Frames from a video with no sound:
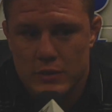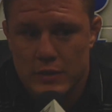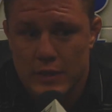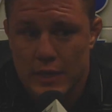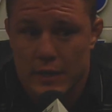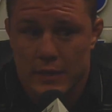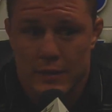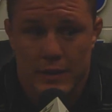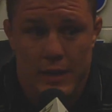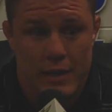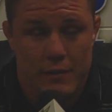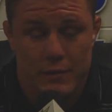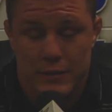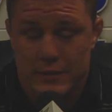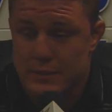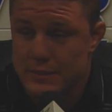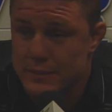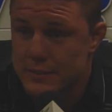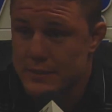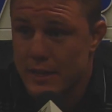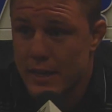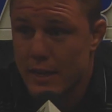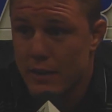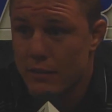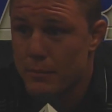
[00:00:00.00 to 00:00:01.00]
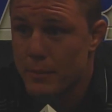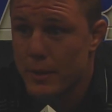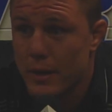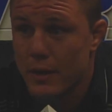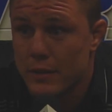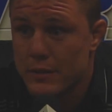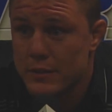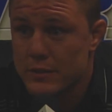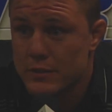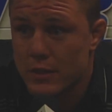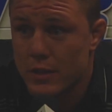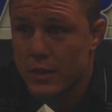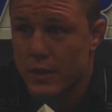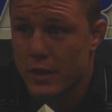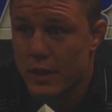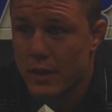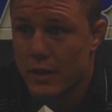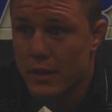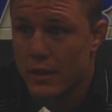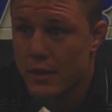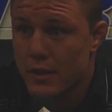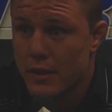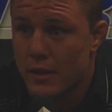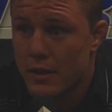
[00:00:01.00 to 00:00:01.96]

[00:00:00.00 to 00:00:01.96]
and then ever since then I've been on the circuit.